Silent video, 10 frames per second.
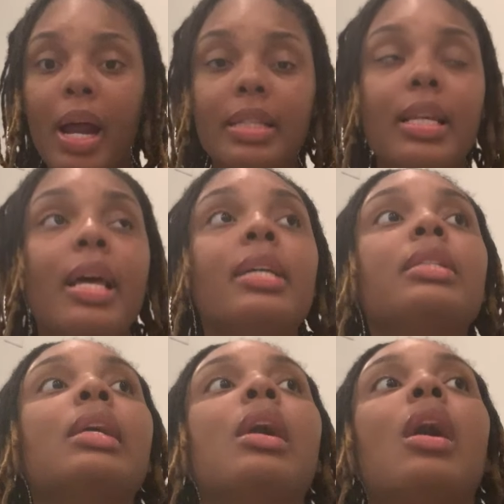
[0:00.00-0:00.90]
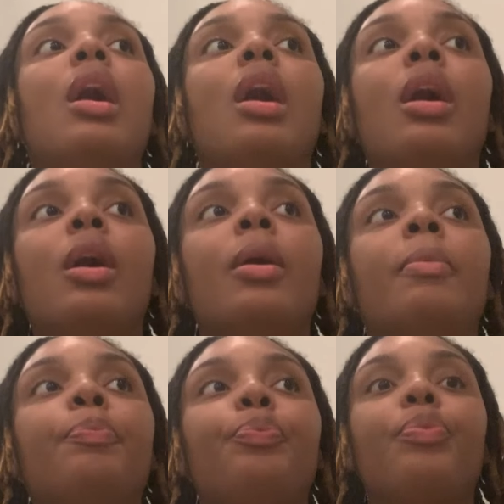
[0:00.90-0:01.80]
process.
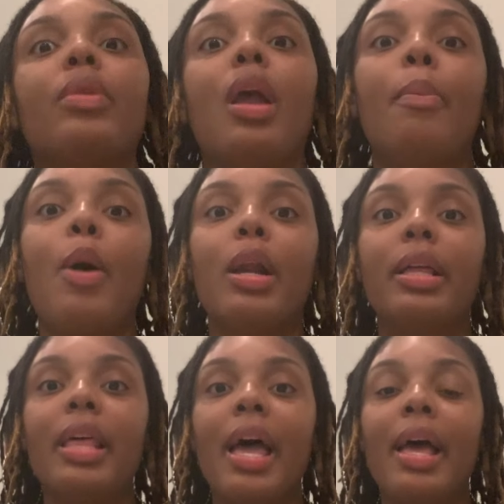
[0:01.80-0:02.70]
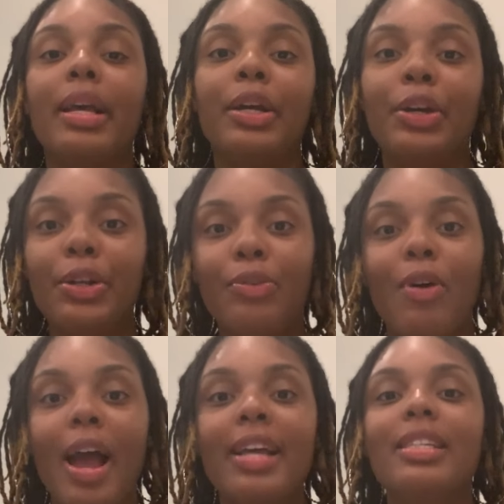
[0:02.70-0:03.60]
Um, a part of that good
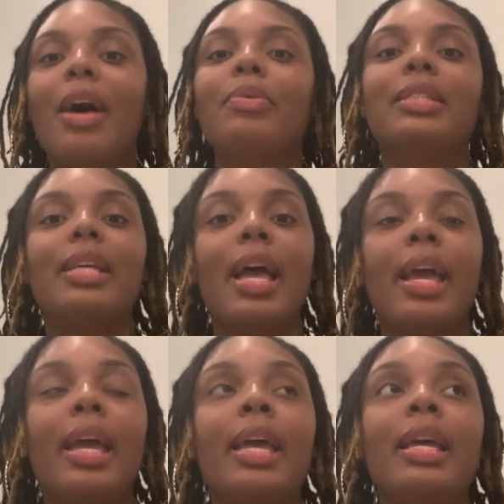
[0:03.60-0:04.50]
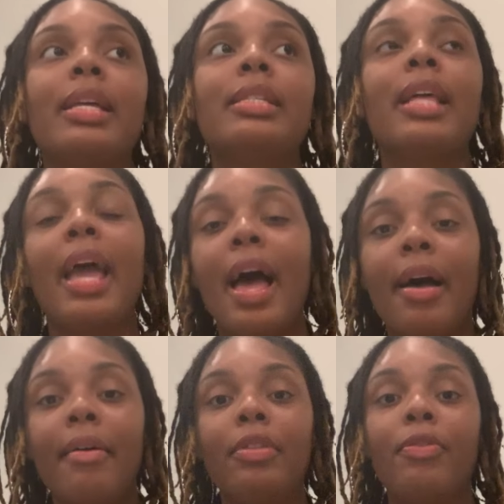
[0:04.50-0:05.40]
rights, I would say, is they
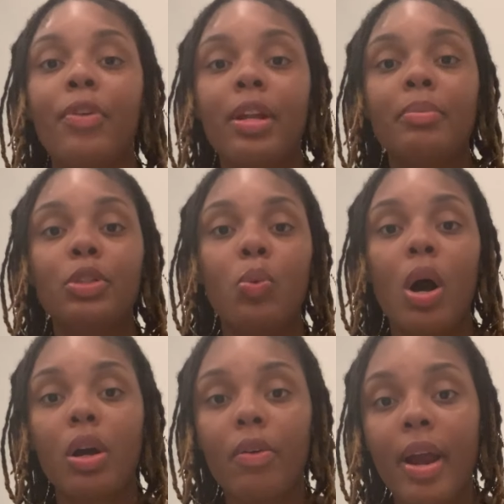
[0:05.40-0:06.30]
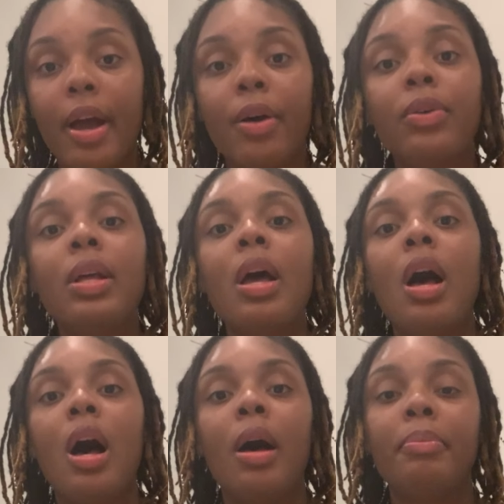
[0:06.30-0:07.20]
have the freedom to walk around
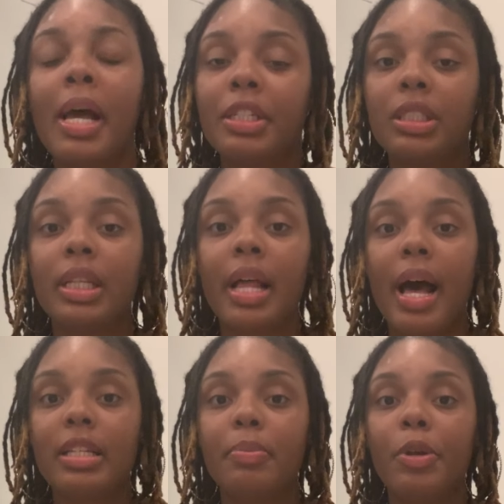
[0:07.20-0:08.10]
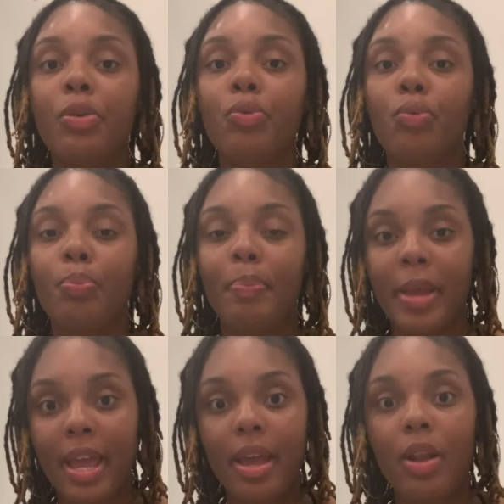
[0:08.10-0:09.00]
um, not just in the hospital
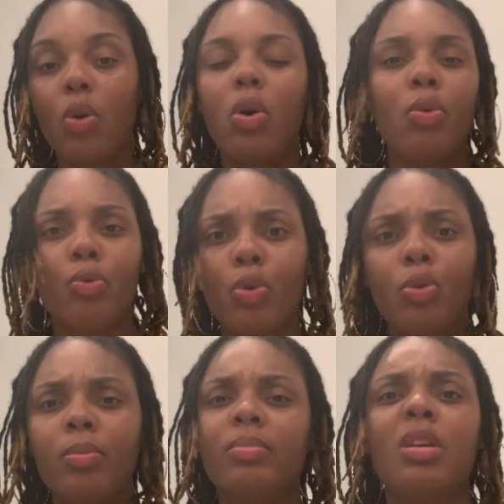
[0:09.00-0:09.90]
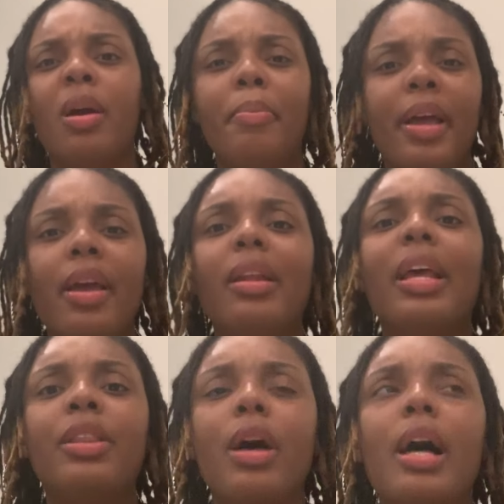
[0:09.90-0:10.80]
bed or room, sorry, bed,
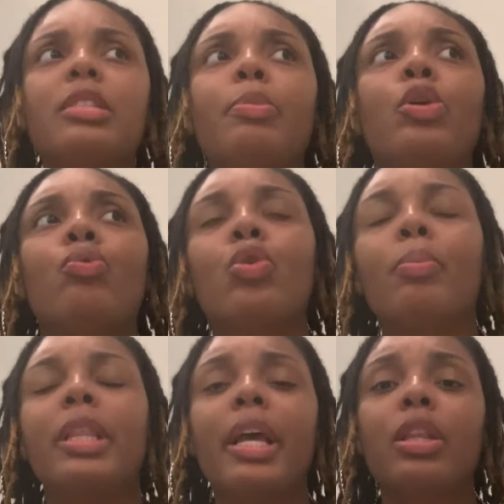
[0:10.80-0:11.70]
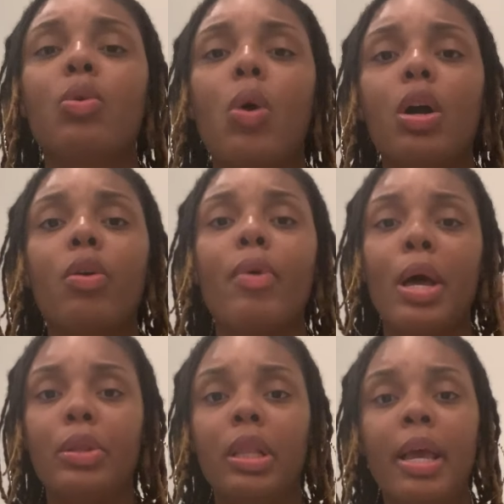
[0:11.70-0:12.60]
in the hospital room, but they get to walk
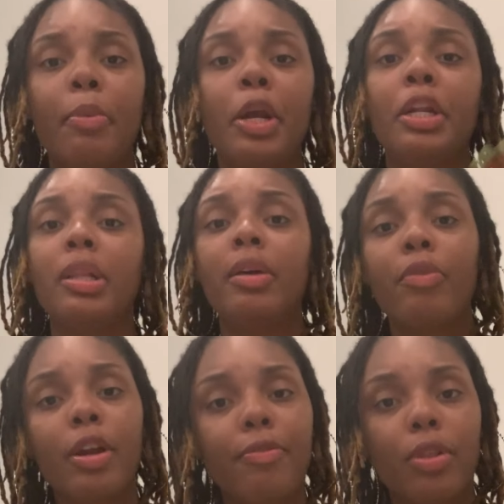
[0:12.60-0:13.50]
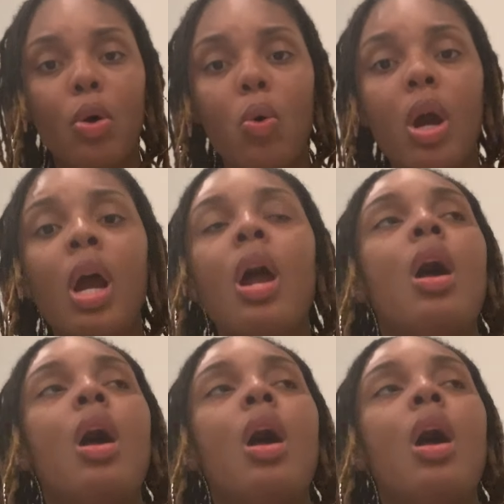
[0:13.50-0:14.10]
around the labor and delivery floor.